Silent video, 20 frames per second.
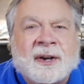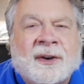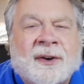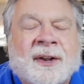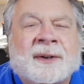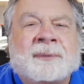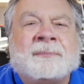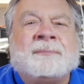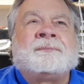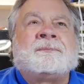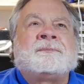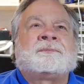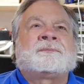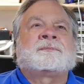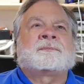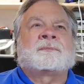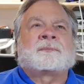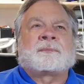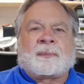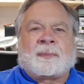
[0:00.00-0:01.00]
on.
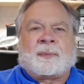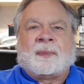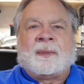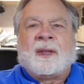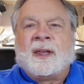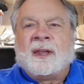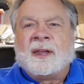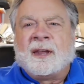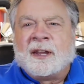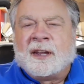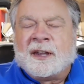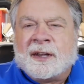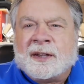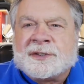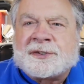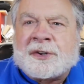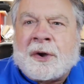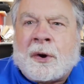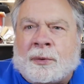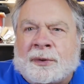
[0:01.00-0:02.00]

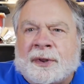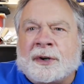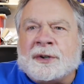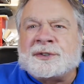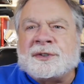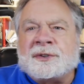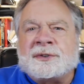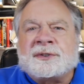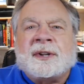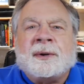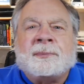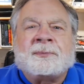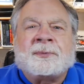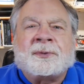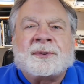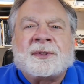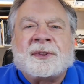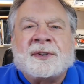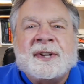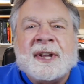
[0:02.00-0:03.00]
So there's your tip
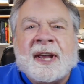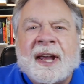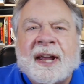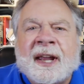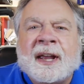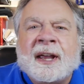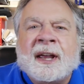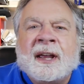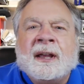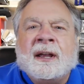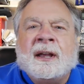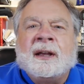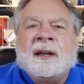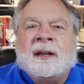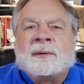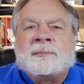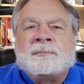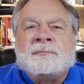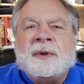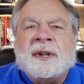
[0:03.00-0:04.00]
for the day.
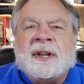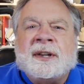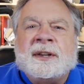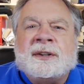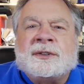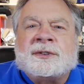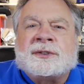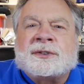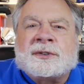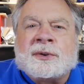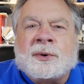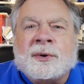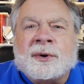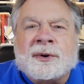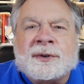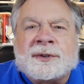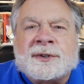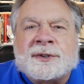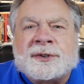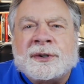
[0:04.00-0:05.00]
Be
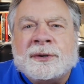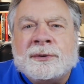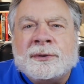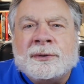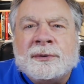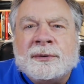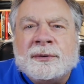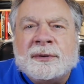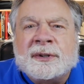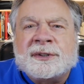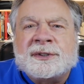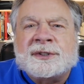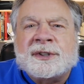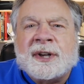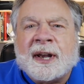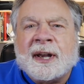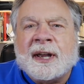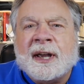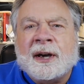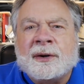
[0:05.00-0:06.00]
sure to
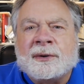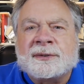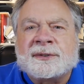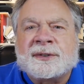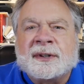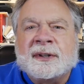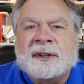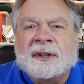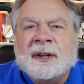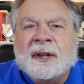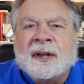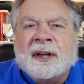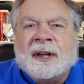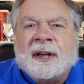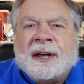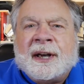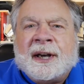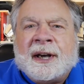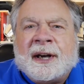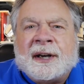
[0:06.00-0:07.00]
check out
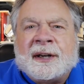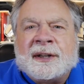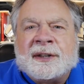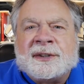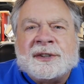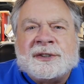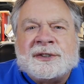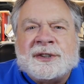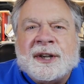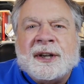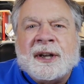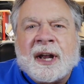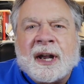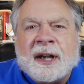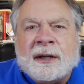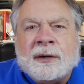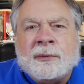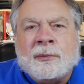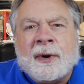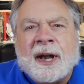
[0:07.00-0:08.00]
uh, the
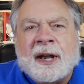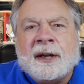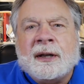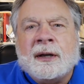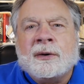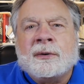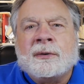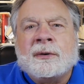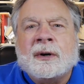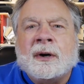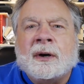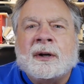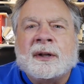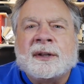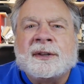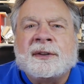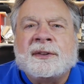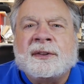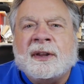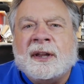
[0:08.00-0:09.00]
G90 radio
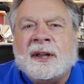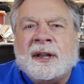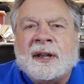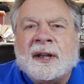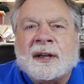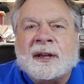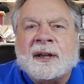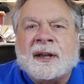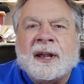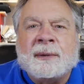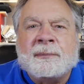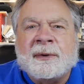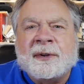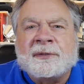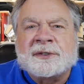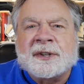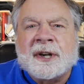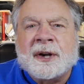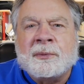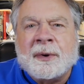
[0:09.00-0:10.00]
on the
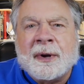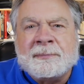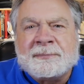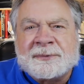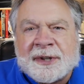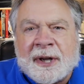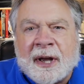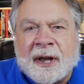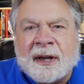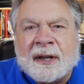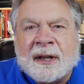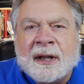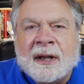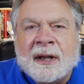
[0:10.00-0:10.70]
MFJ website.